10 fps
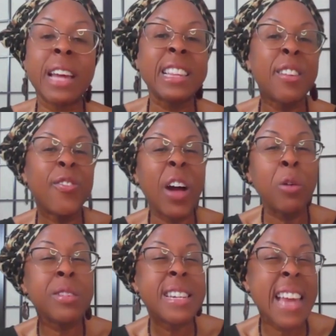like the
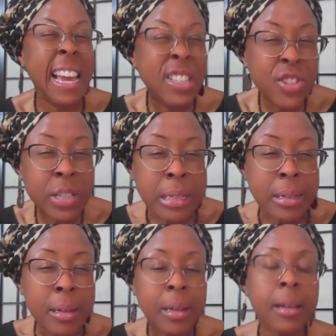foundation